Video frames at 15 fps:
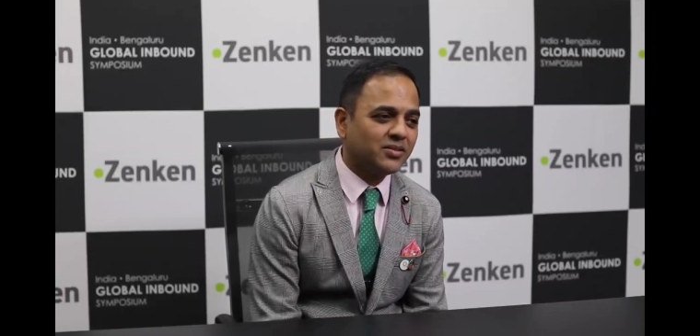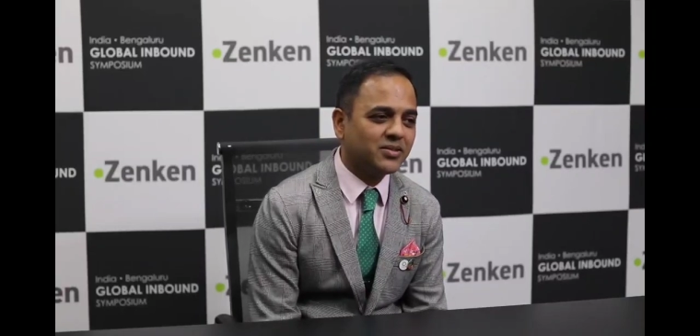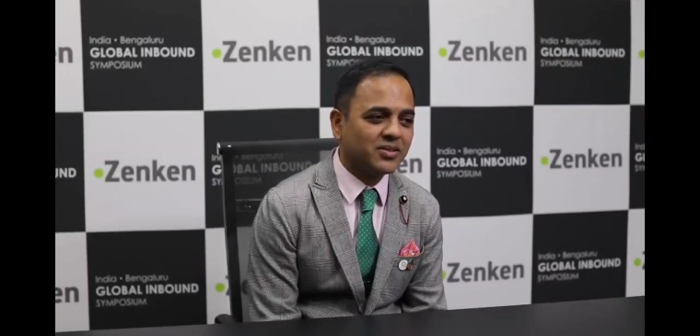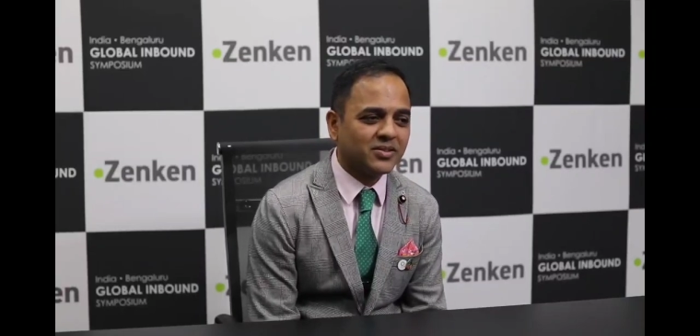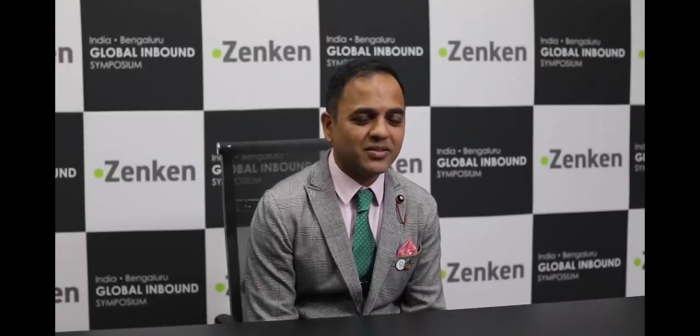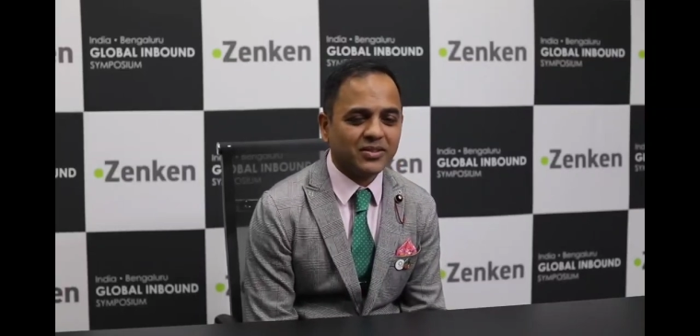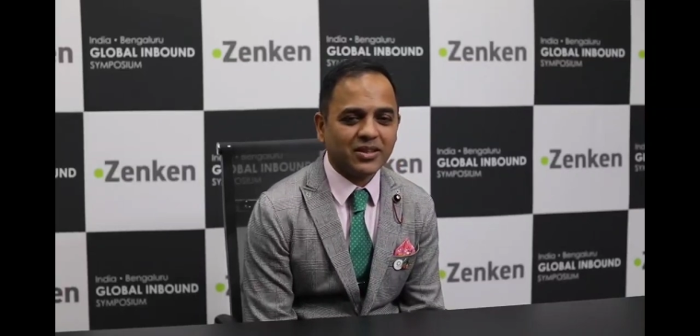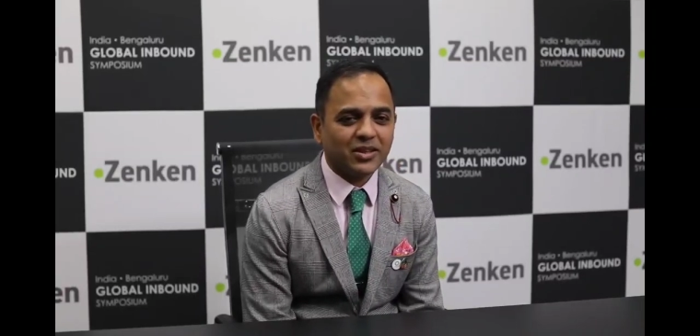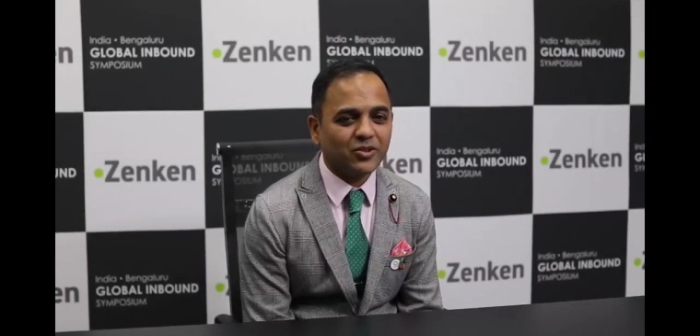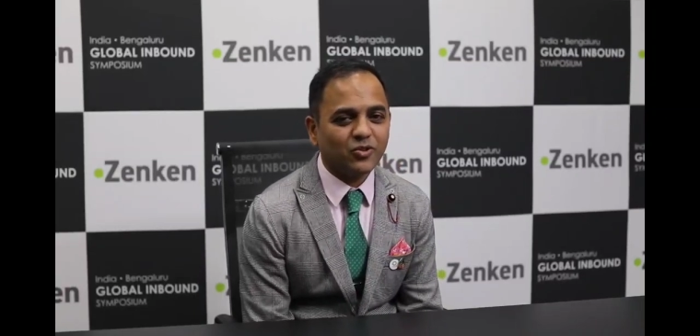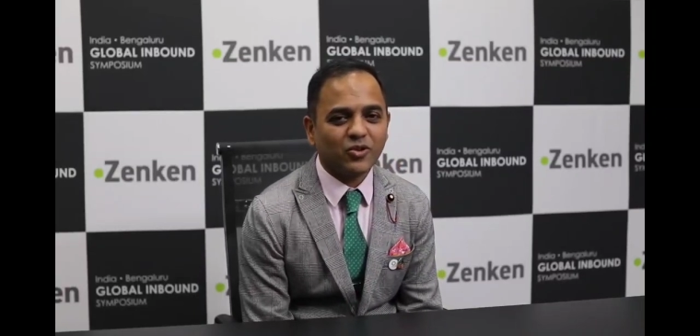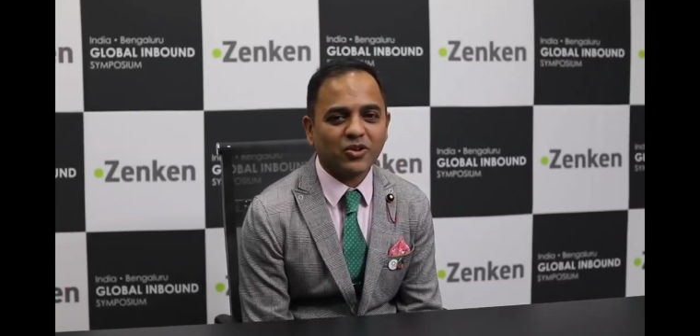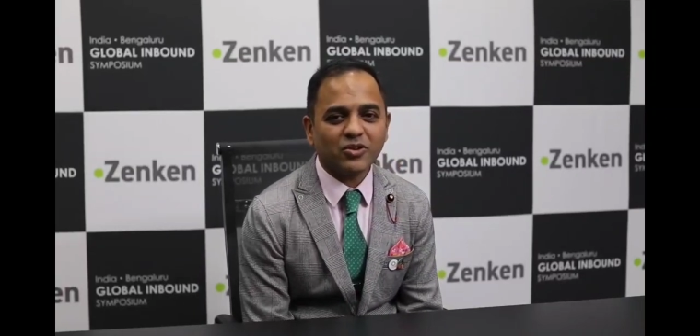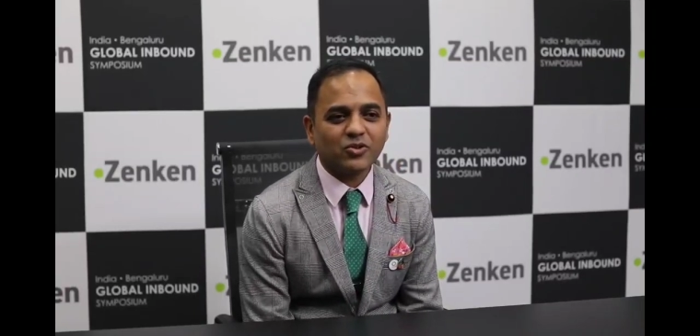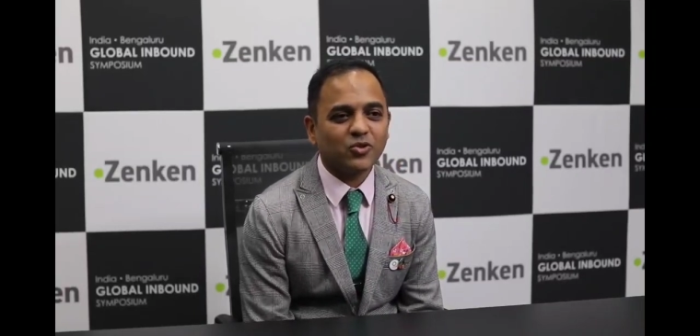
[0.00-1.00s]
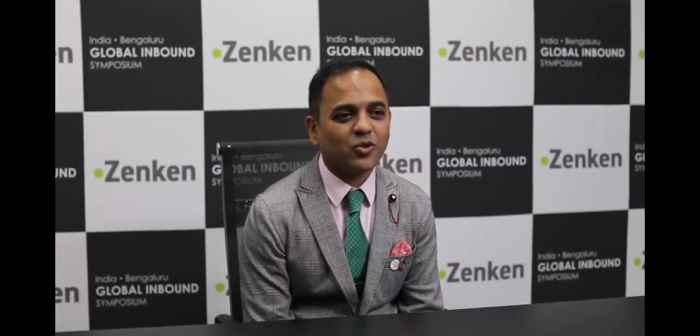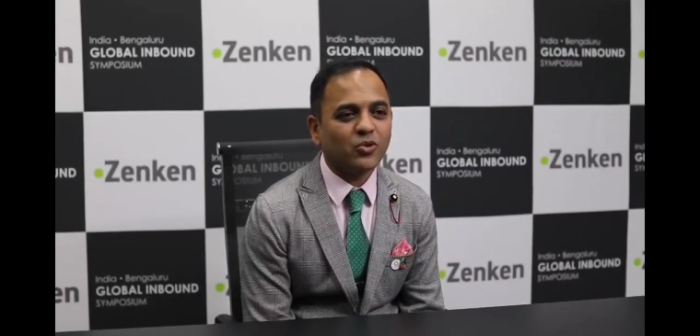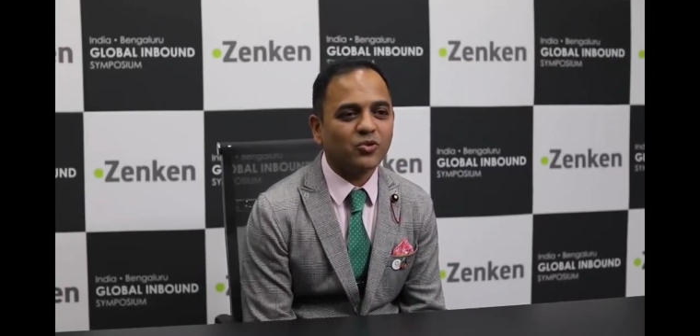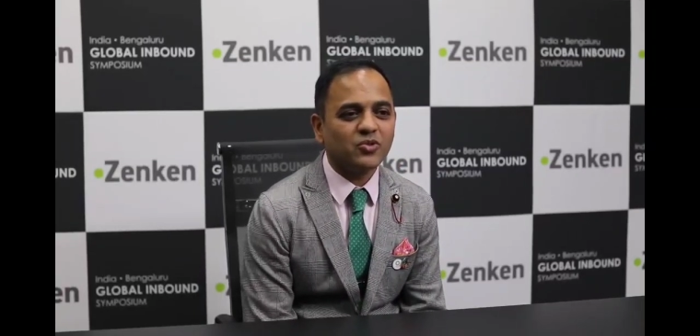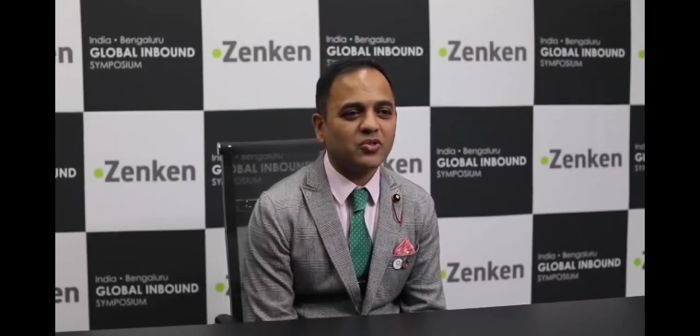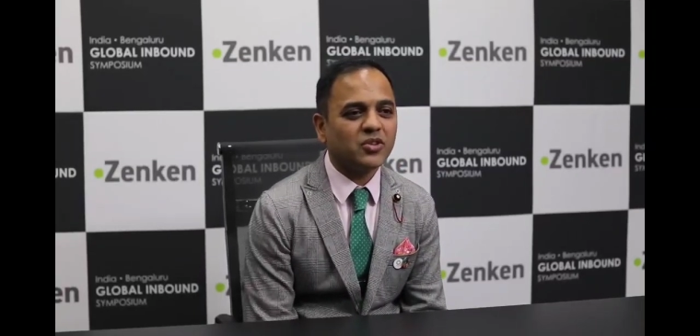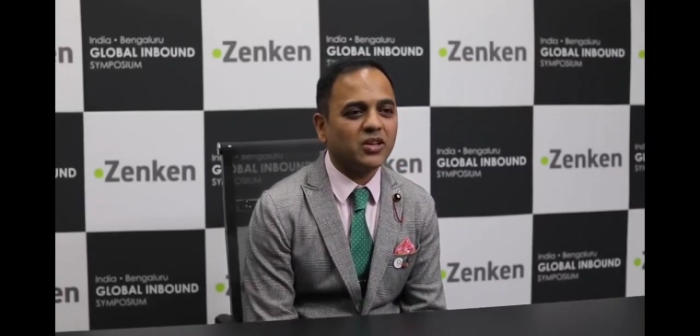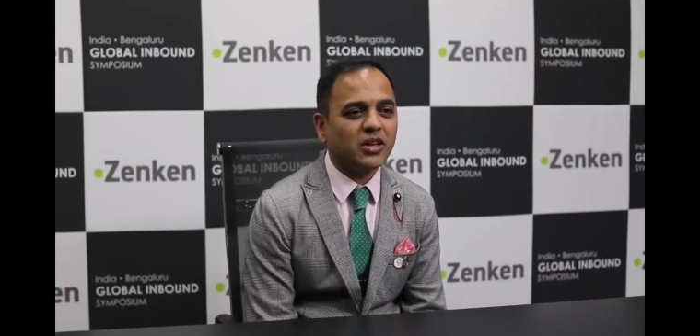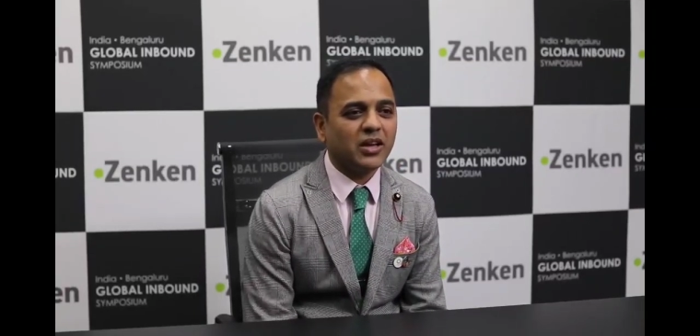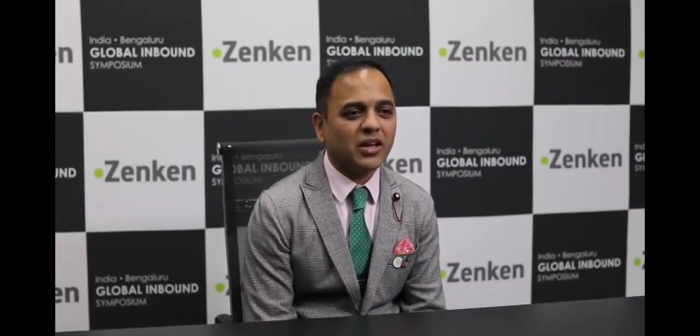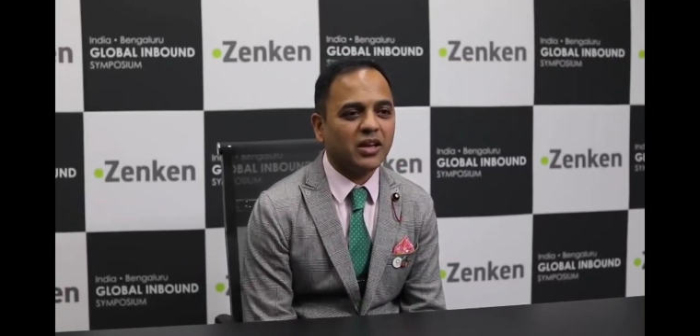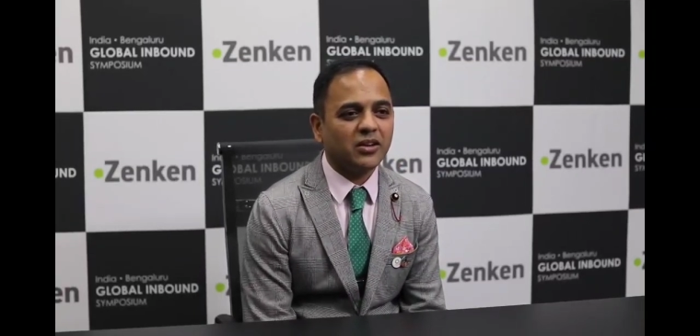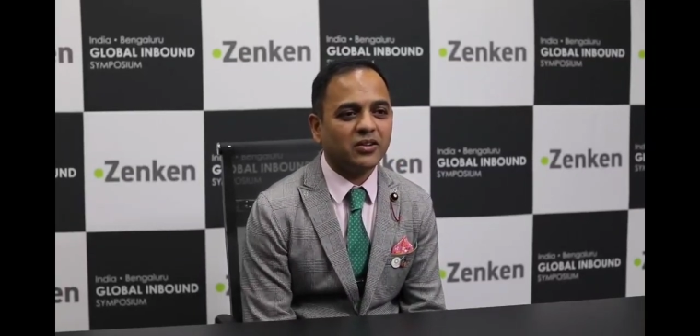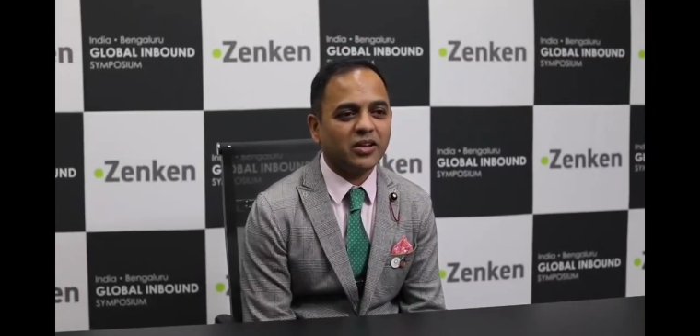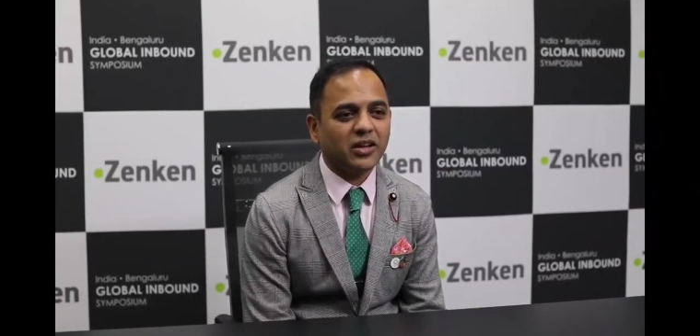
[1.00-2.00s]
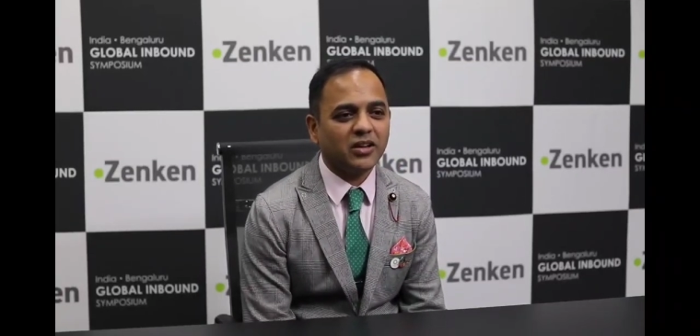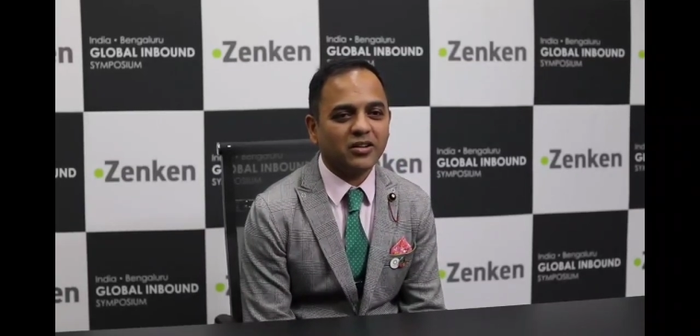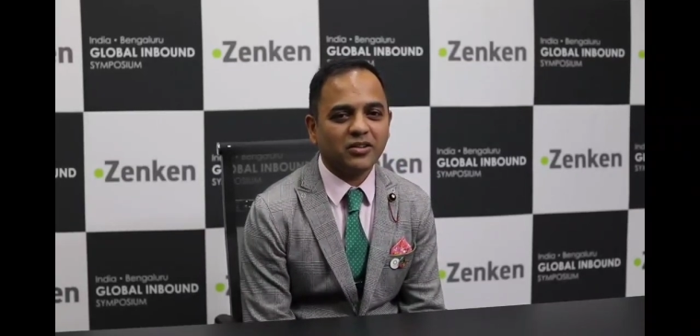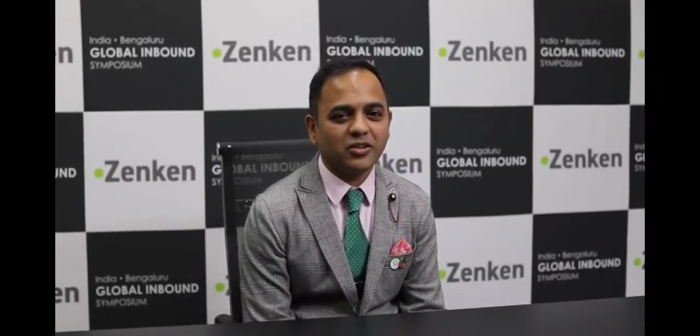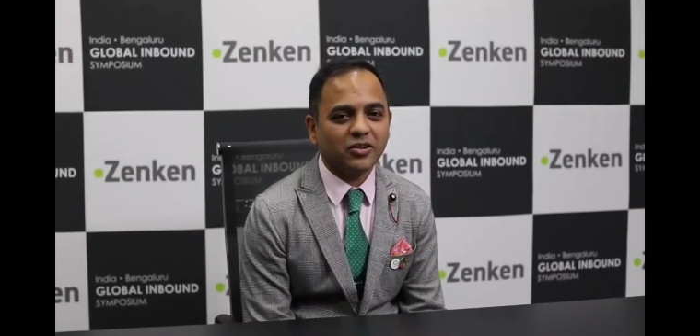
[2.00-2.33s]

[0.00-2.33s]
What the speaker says: ignore those and